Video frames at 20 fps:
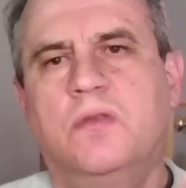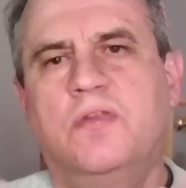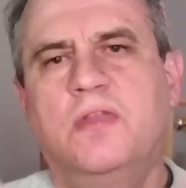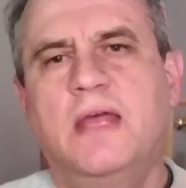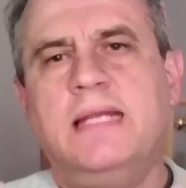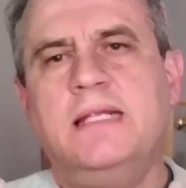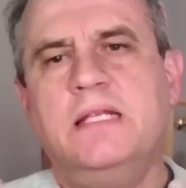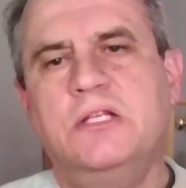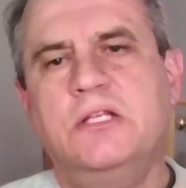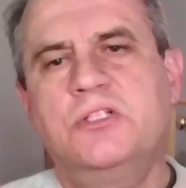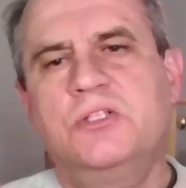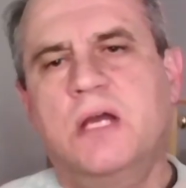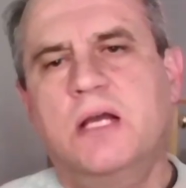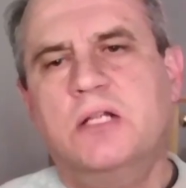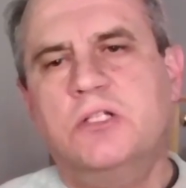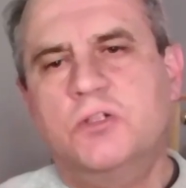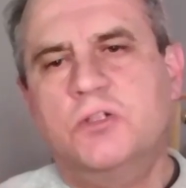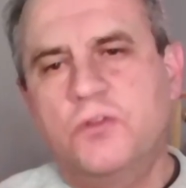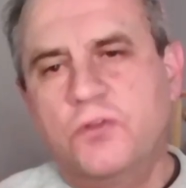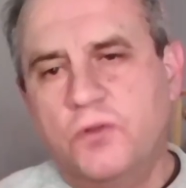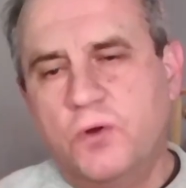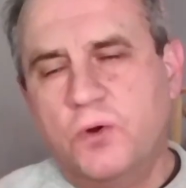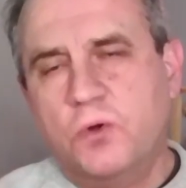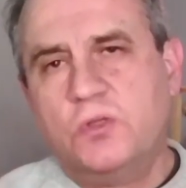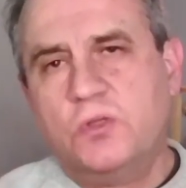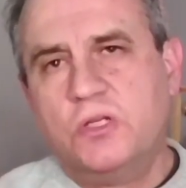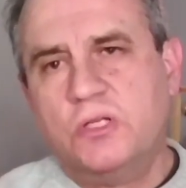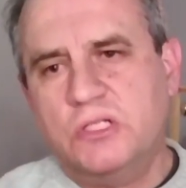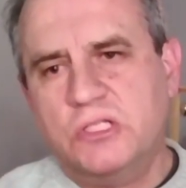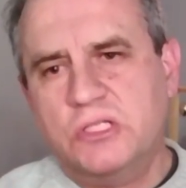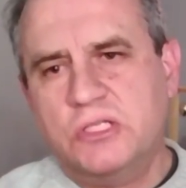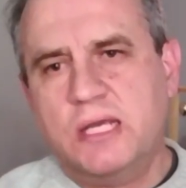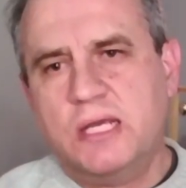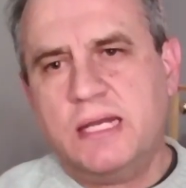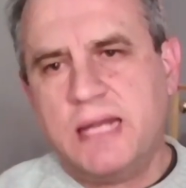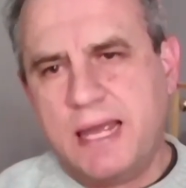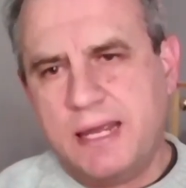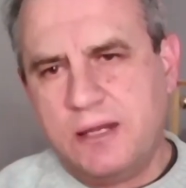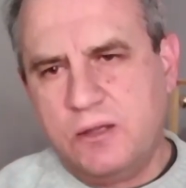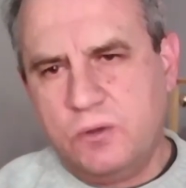That the judge thought that the
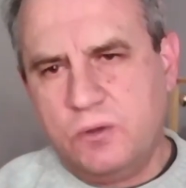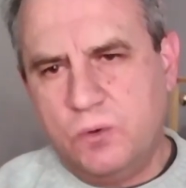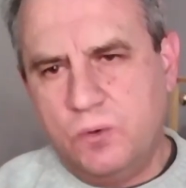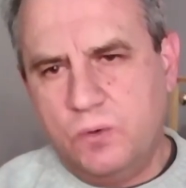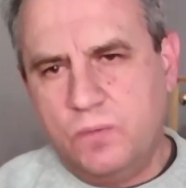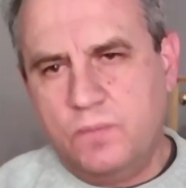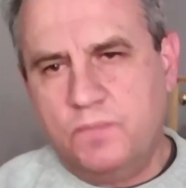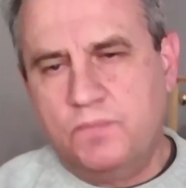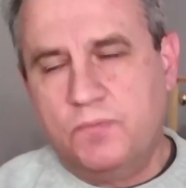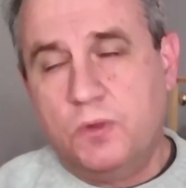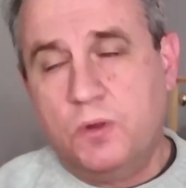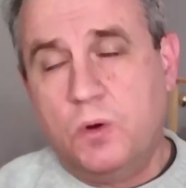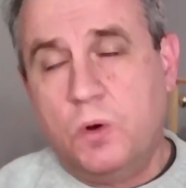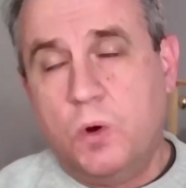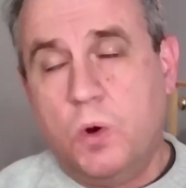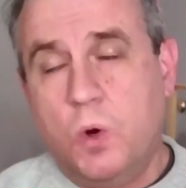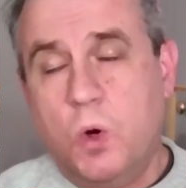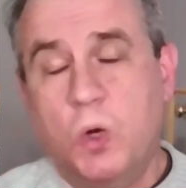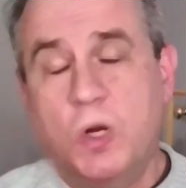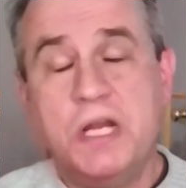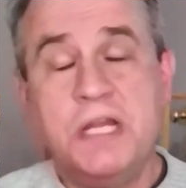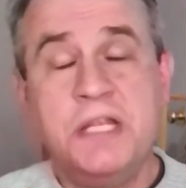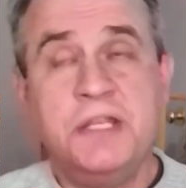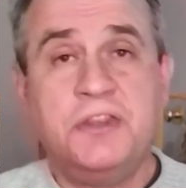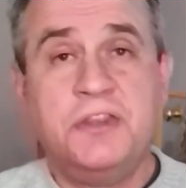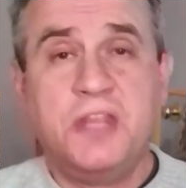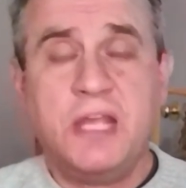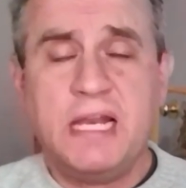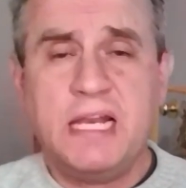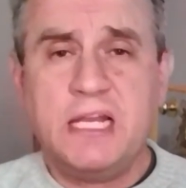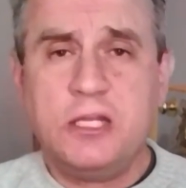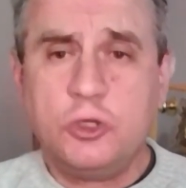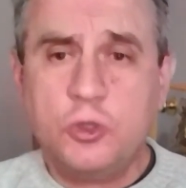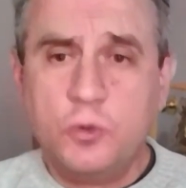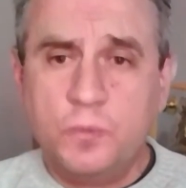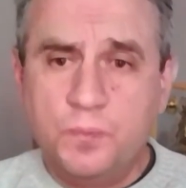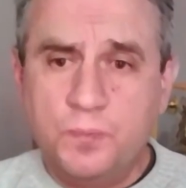state had to, or intended to